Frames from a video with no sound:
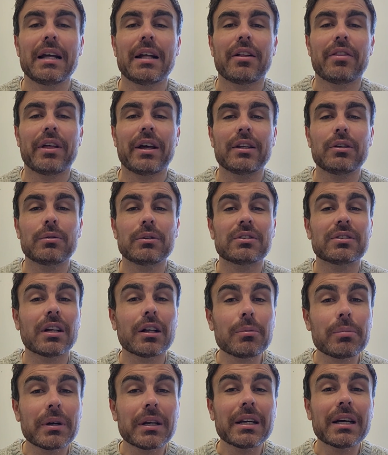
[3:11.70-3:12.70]
that you would
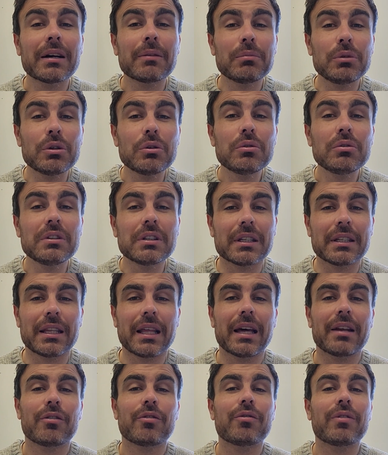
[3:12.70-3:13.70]
celebrate communion,
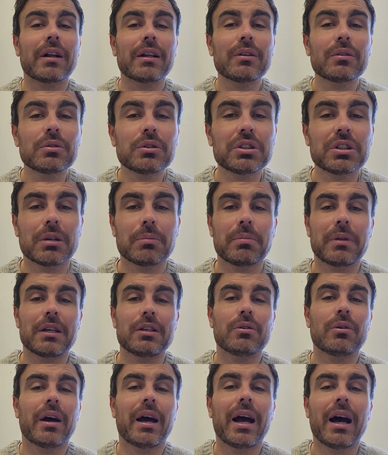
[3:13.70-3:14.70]
that fellowship that
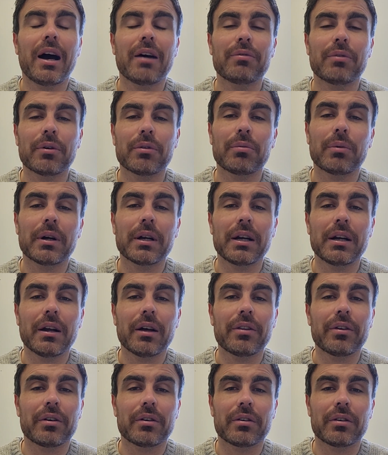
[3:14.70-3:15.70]
you have with one
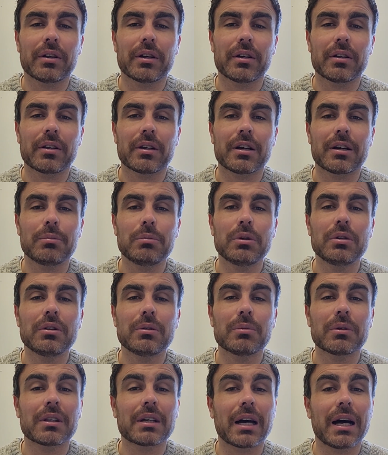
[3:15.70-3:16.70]
another, the communion
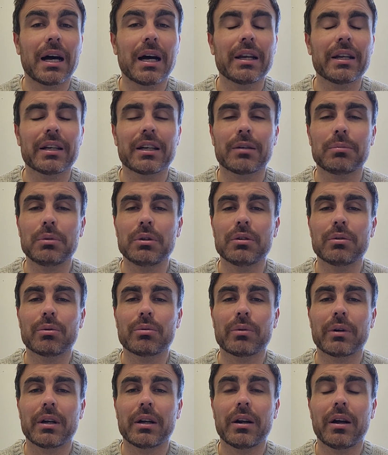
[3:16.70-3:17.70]
with God and communion with
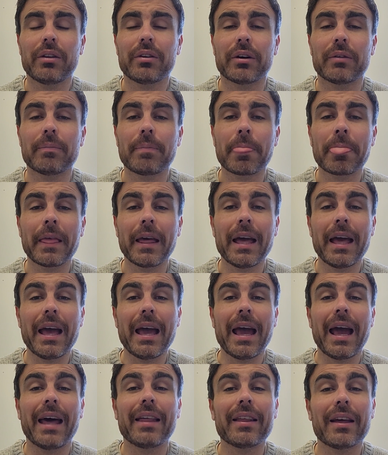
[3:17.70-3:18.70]
one another.
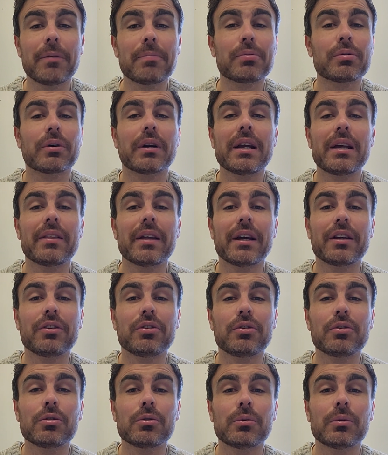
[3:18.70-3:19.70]
And I pray that
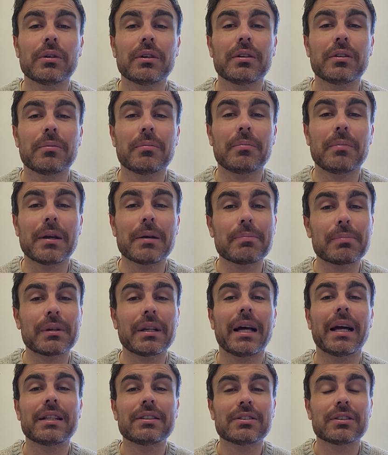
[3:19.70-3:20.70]
you would make
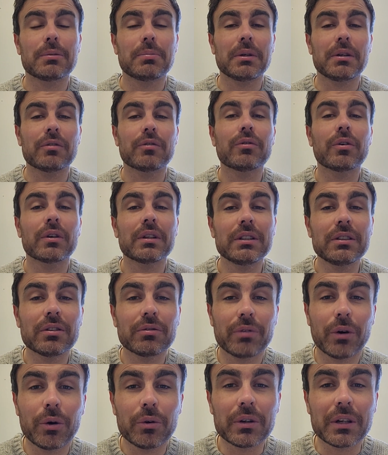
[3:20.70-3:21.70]
plans to be fully
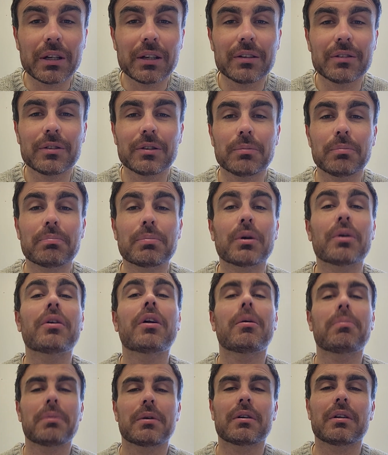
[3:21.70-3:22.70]
devoted, to burn
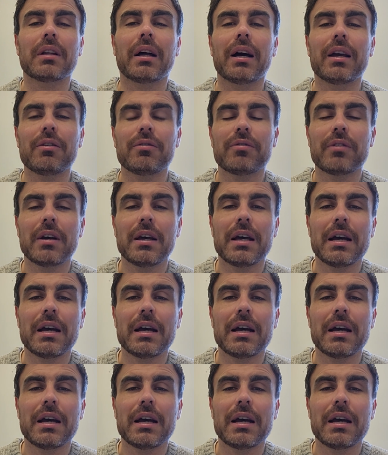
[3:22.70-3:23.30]
up your life